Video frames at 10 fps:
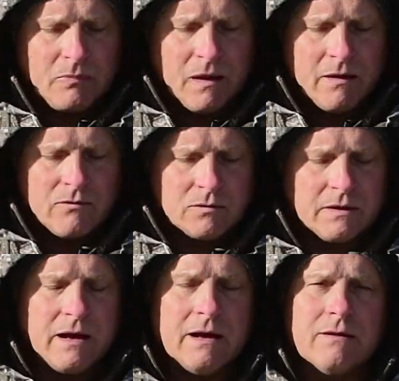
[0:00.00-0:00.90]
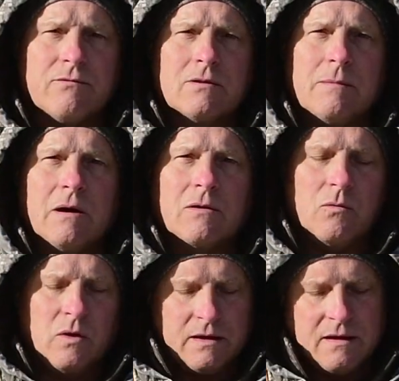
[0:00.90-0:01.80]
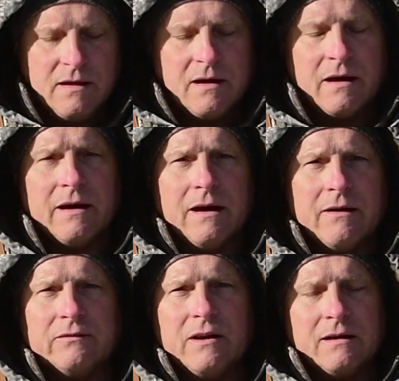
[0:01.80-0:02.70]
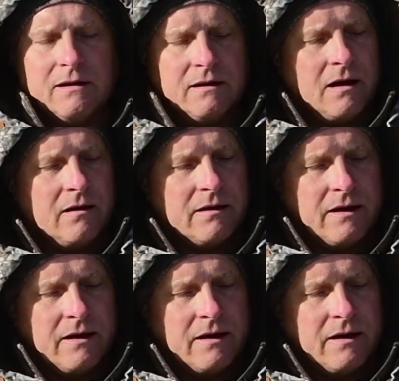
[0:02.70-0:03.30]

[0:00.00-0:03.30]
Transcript: I've only had it for about a week. I have taken it out.